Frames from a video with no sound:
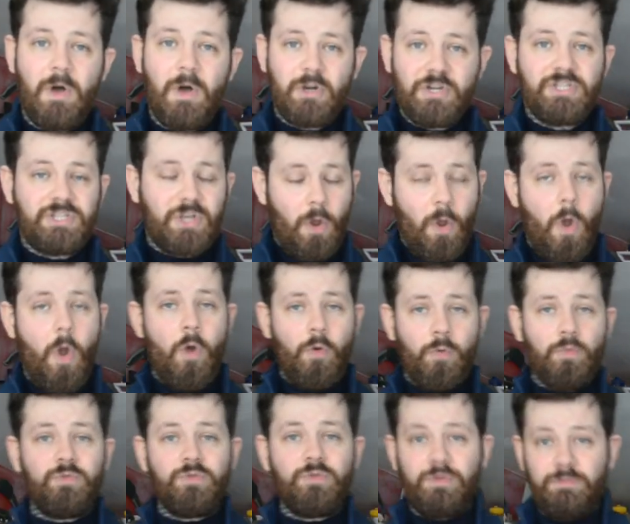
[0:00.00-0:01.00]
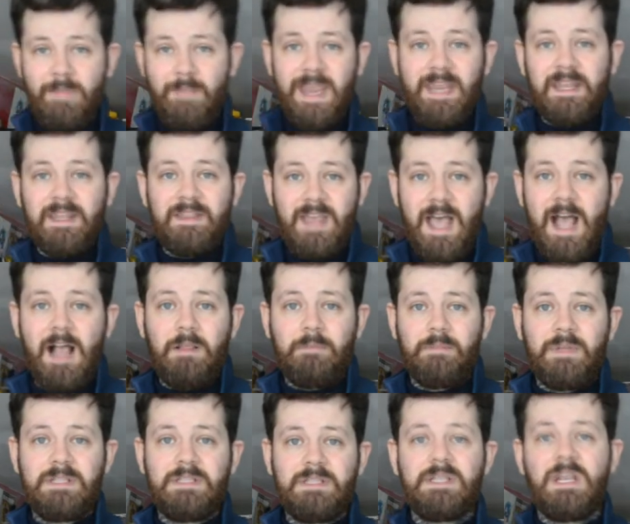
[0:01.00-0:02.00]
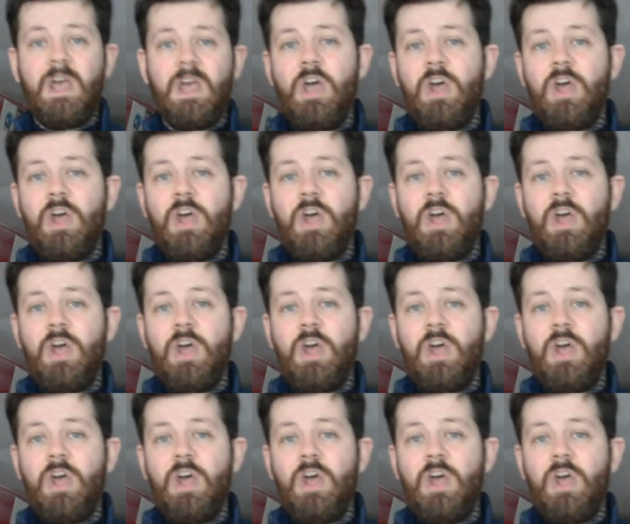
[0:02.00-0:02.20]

on his own making the helmets.